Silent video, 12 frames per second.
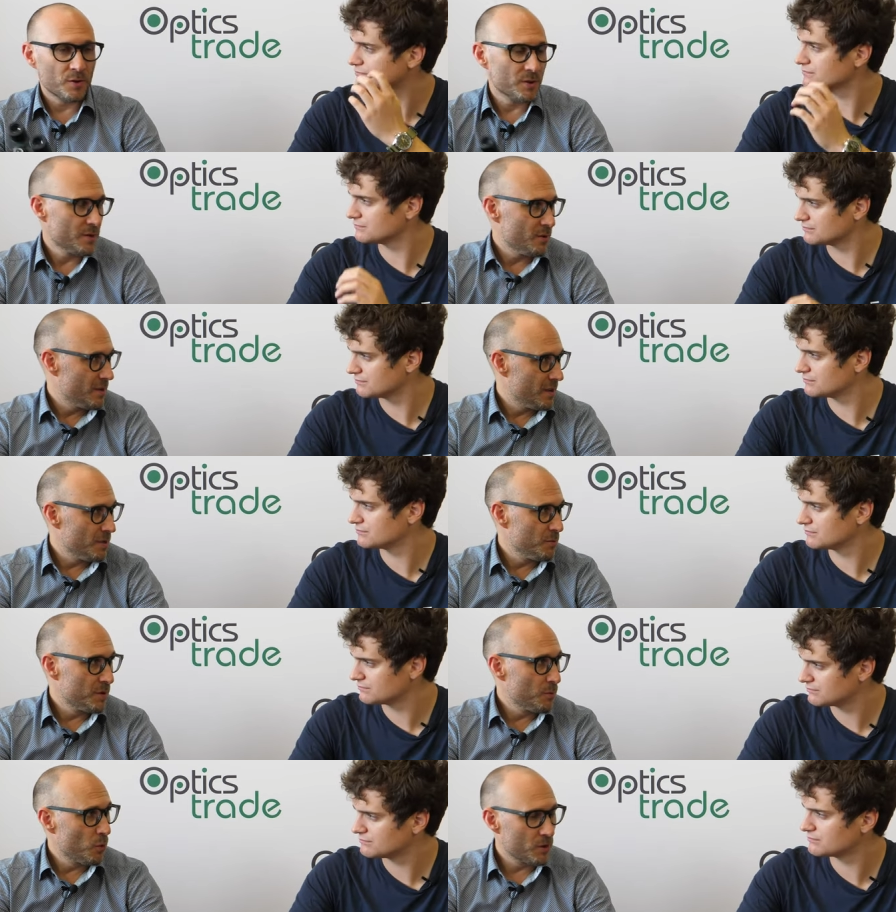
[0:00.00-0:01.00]
Speaker 1: euros or a
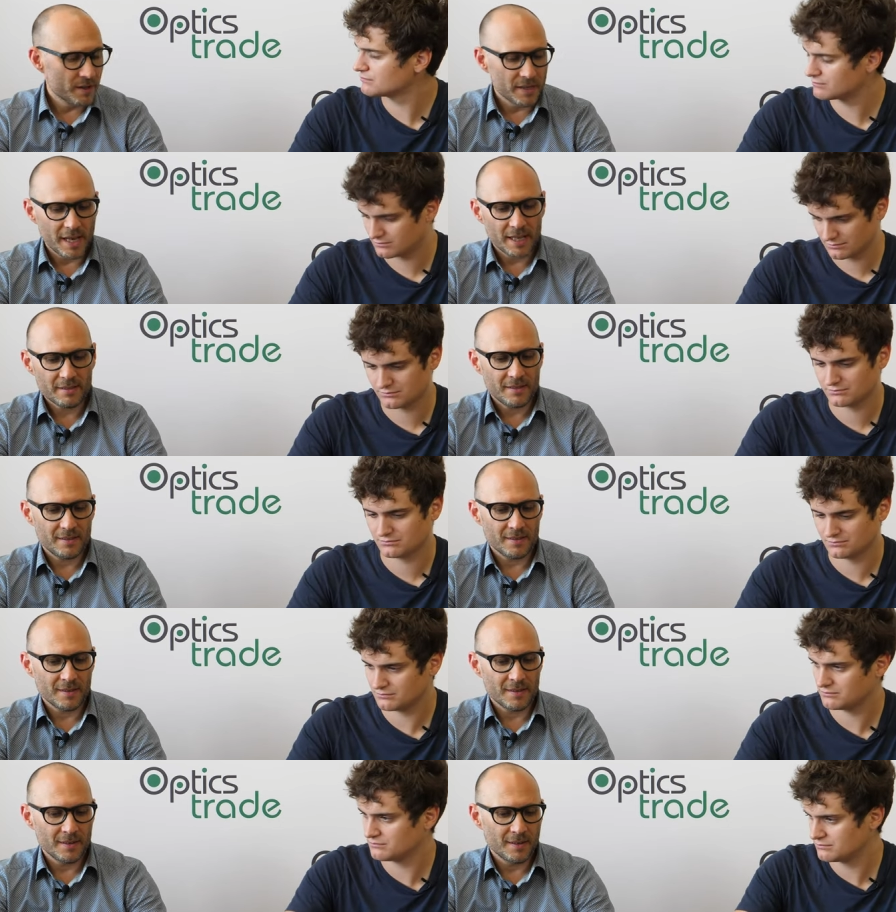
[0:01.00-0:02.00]
little bit more than that.
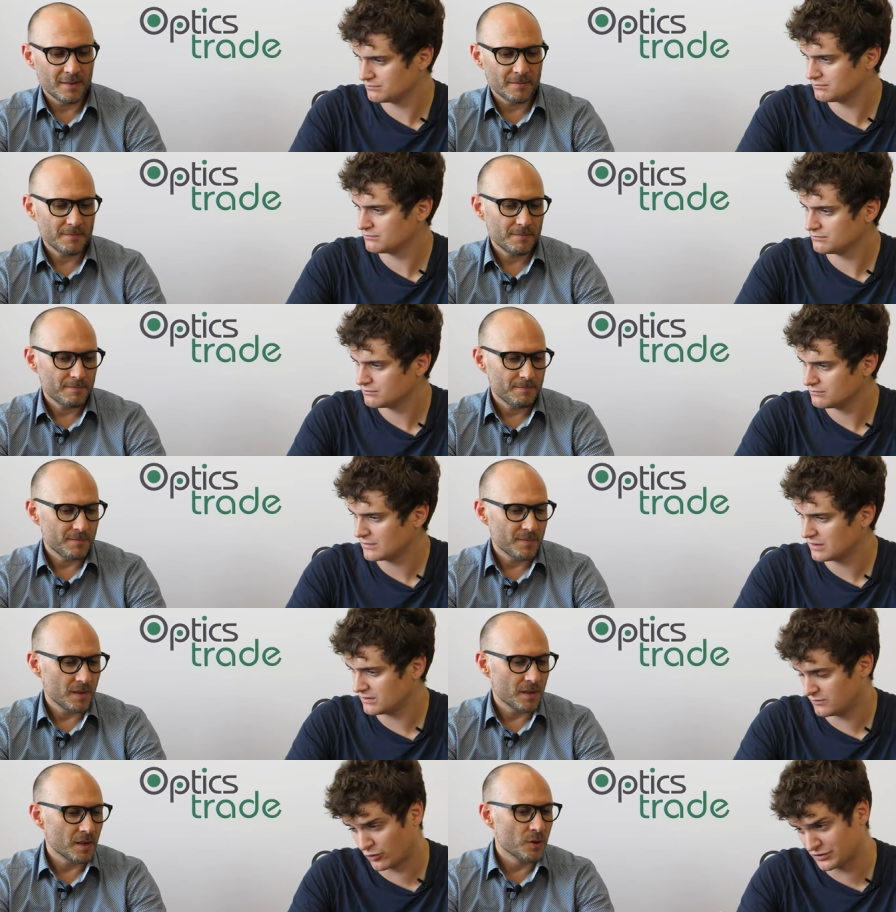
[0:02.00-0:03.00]
Uh,
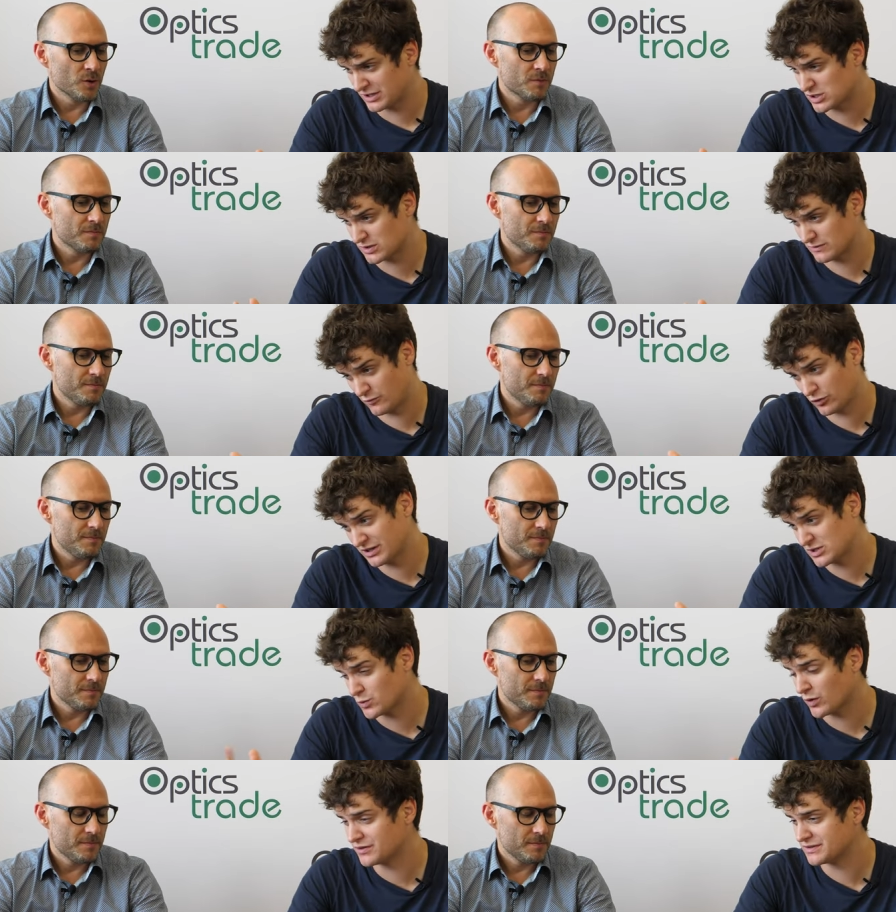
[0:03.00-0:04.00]
Speaker 2: Vortex,
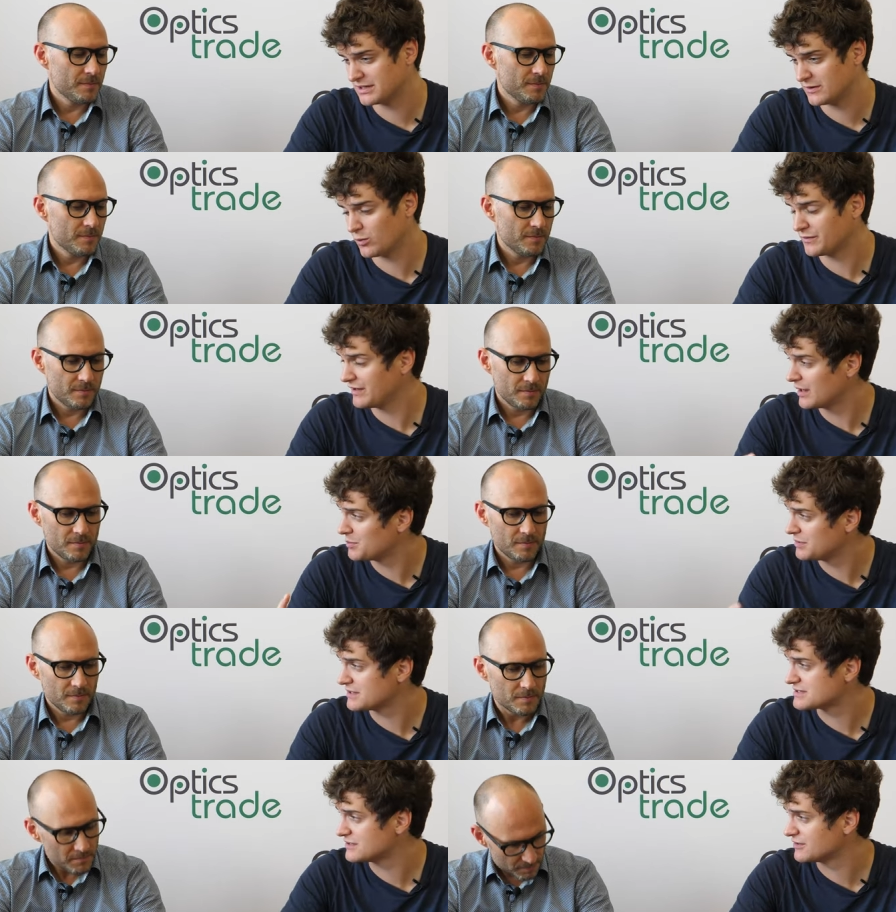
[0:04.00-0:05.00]
Vortex warranty, V I
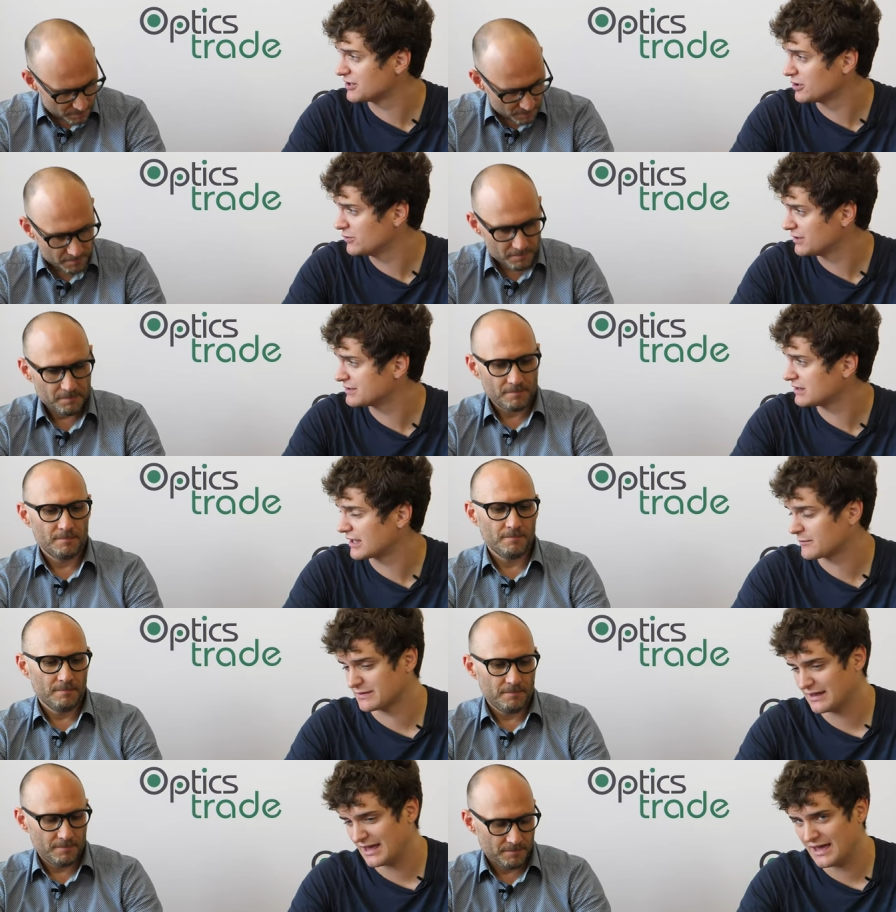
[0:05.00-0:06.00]
P is still included,
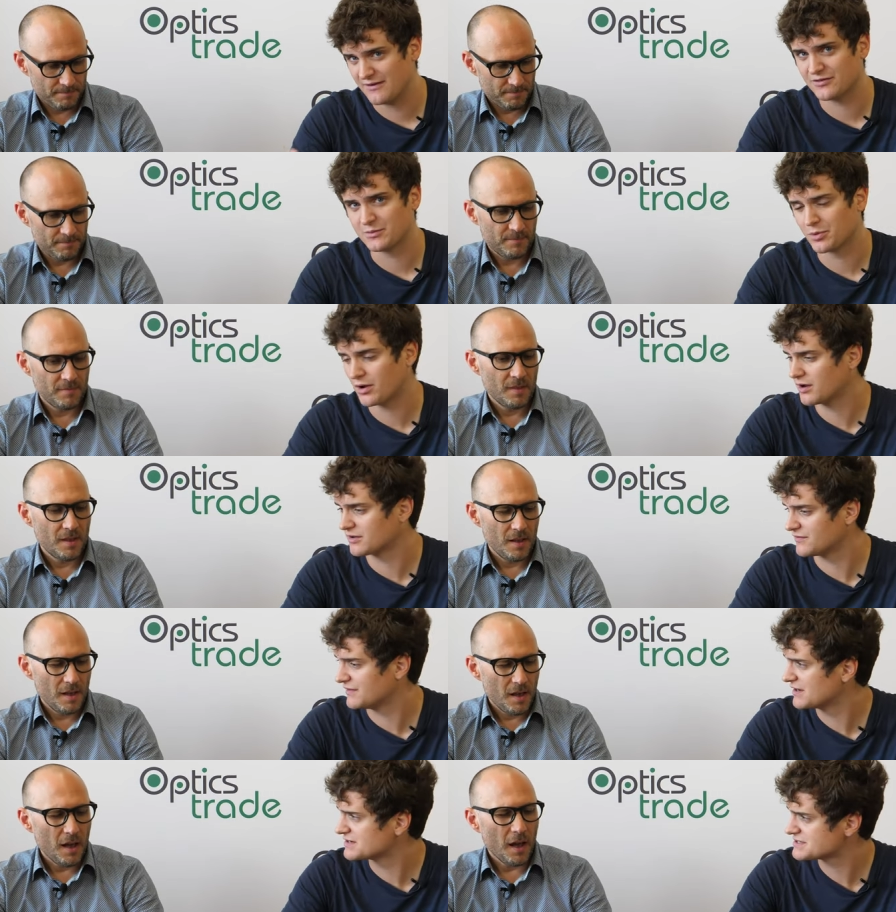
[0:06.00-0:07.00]
like with every
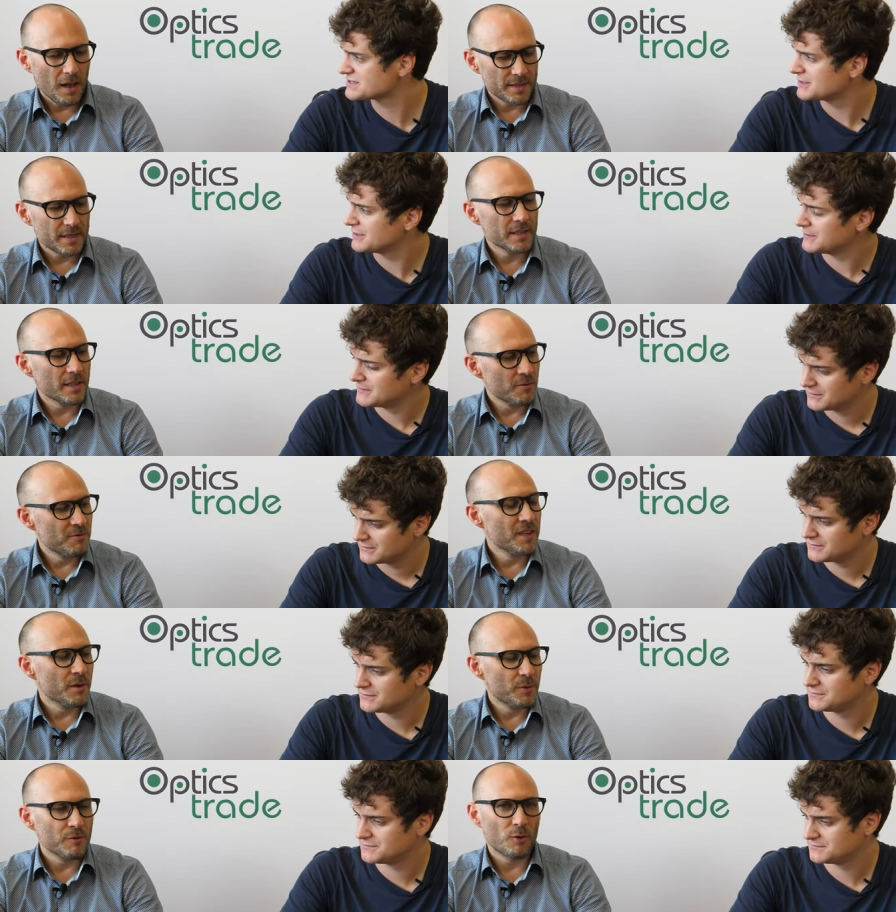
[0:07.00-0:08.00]
product of theirs?
Speaker 1: I think that the
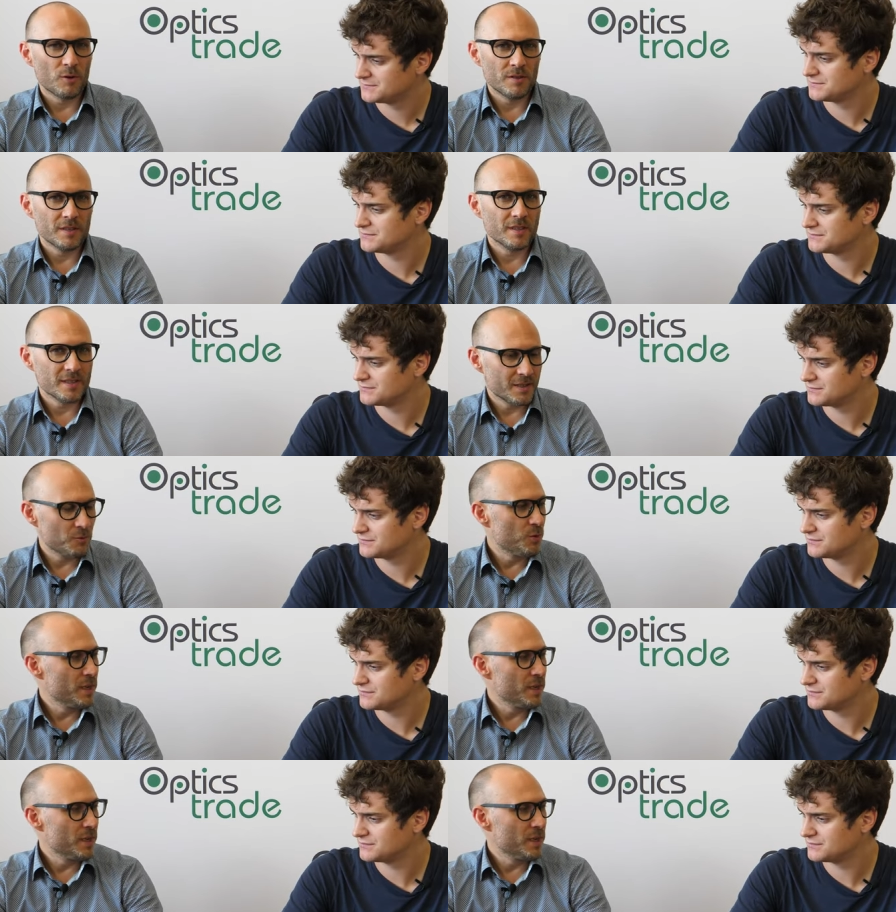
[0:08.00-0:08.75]
V I P warranty is the,